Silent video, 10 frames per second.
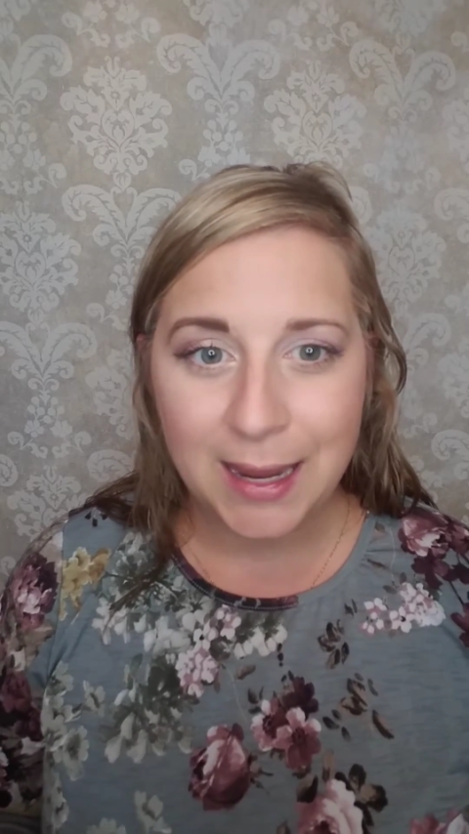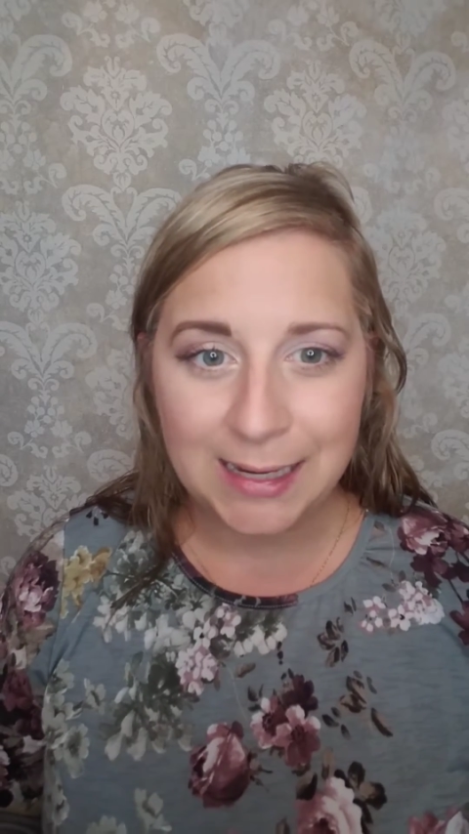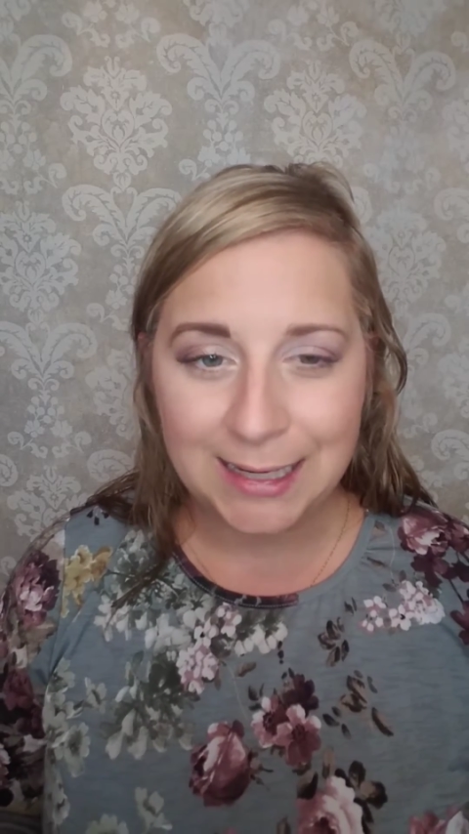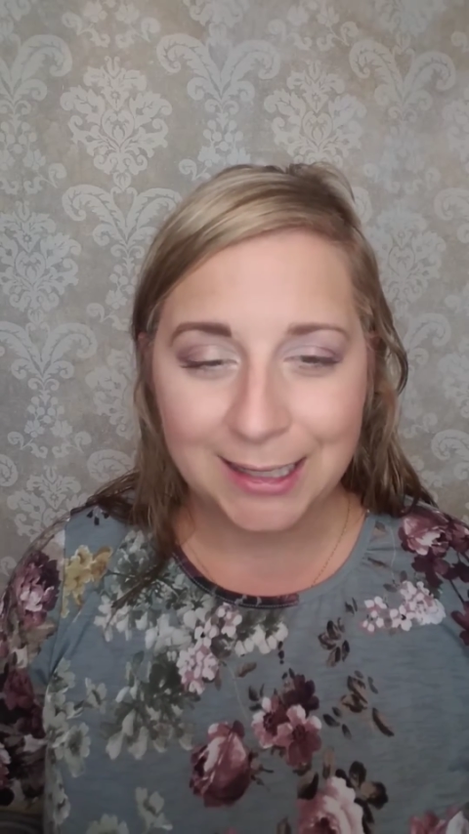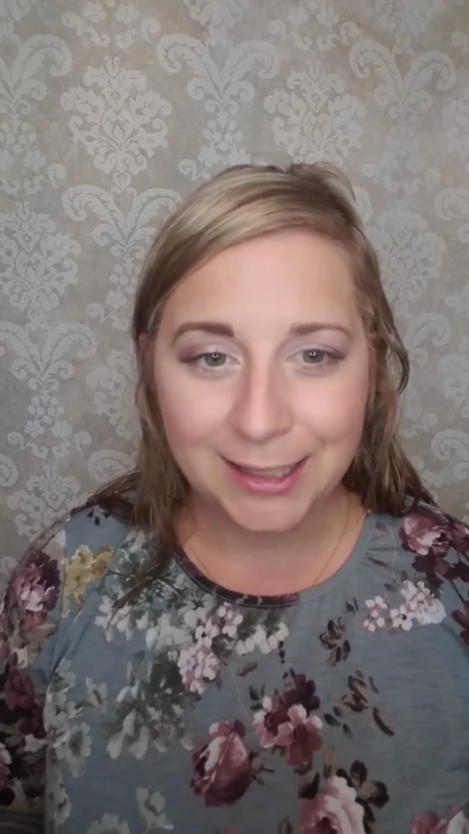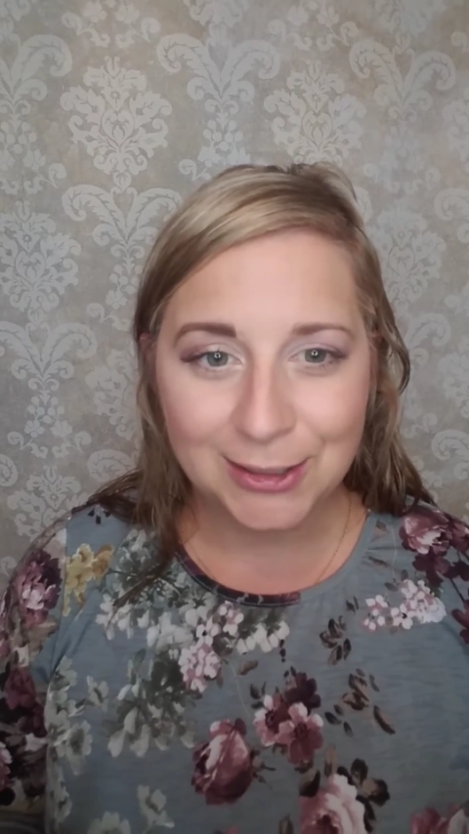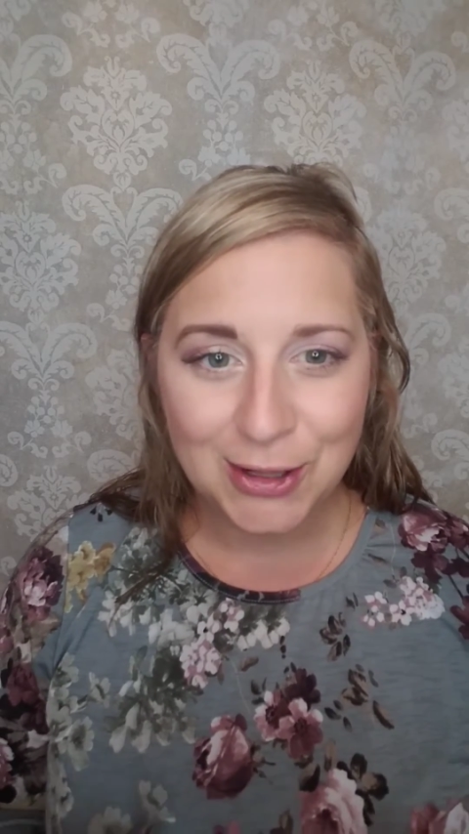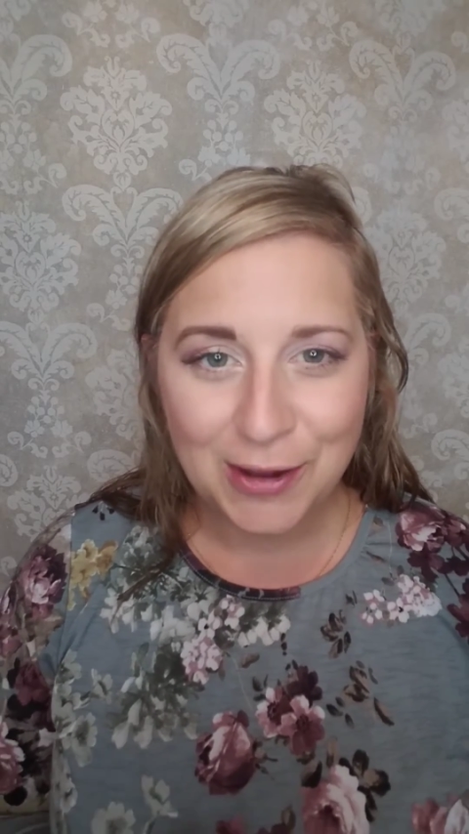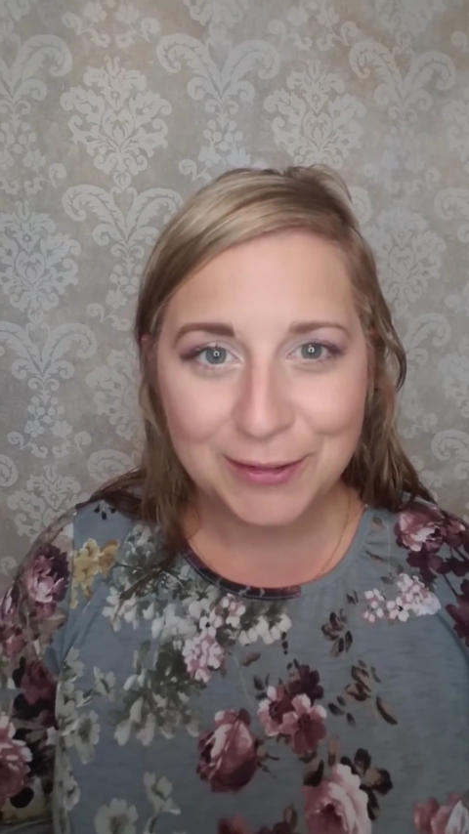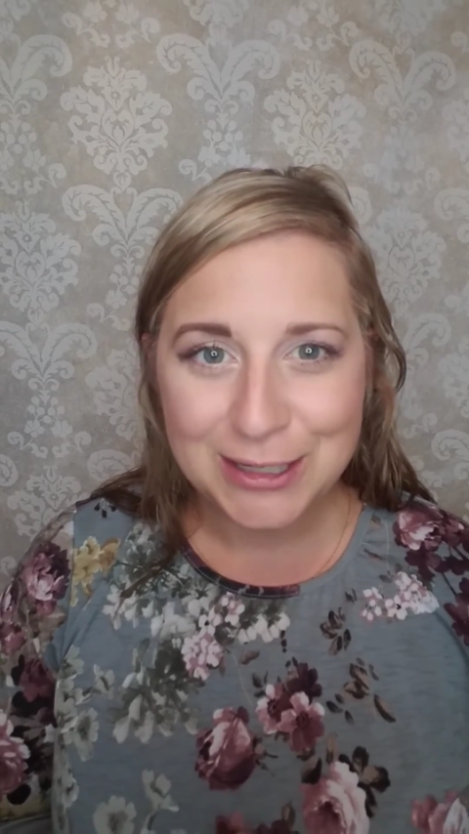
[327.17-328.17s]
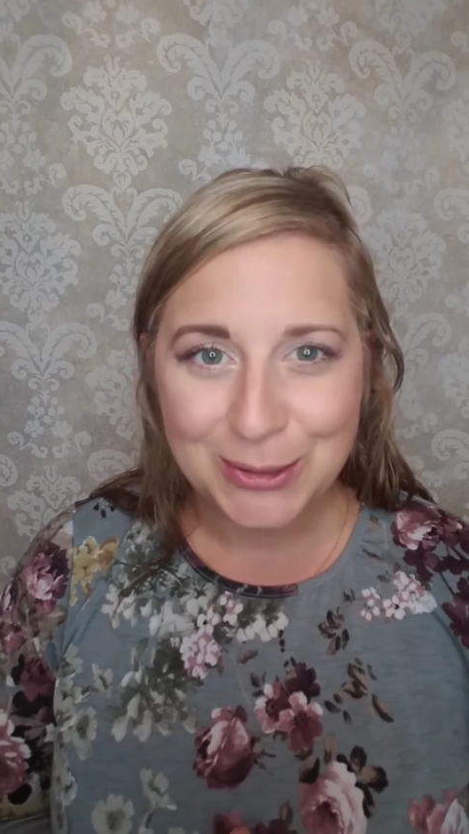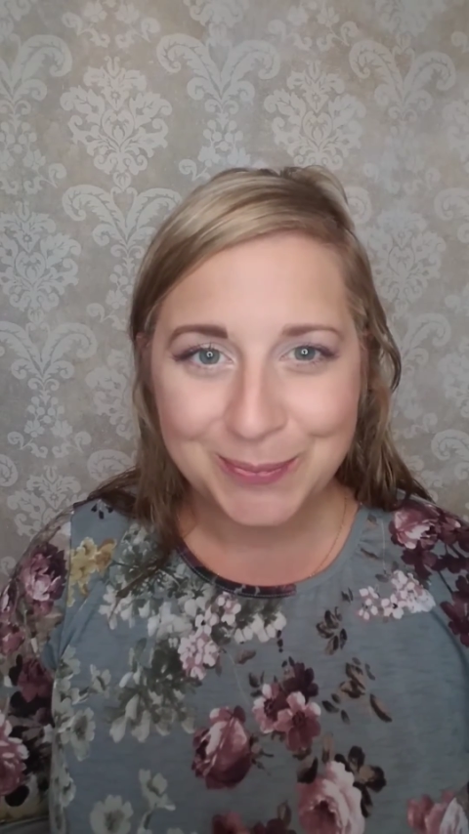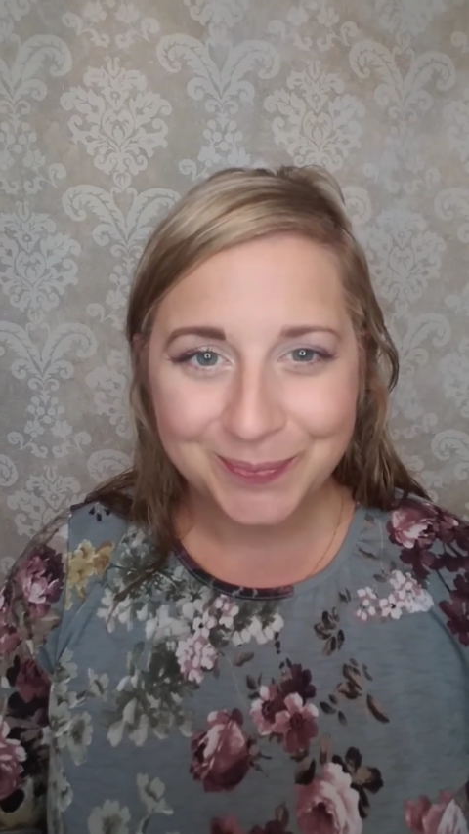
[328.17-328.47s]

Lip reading: They need a little love too.